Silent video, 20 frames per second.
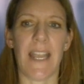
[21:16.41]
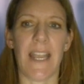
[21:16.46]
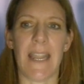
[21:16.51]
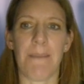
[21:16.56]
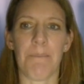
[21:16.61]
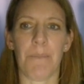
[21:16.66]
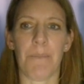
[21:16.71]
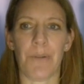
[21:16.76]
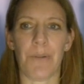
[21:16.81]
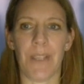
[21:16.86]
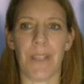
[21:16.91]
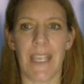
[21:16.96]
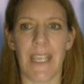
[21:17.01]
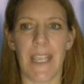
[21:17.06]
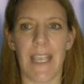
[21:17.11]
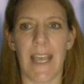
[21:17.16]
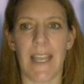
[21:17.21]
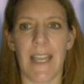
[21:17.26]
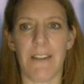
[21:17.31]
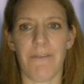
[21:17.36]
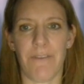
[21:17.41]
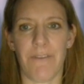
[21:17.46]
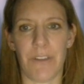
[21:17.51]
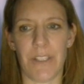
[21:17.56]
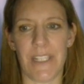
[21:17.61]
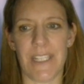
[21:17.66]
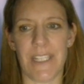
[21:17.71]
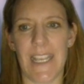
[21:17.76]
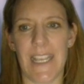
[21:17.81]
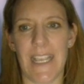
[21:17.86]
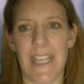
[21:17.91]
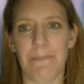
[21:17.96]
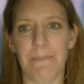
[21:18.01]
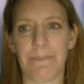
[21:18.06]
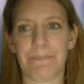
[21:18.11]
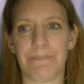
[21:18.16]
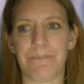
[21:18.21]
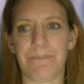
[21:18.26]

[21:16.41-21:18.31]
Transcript: an employee, and a volunteer?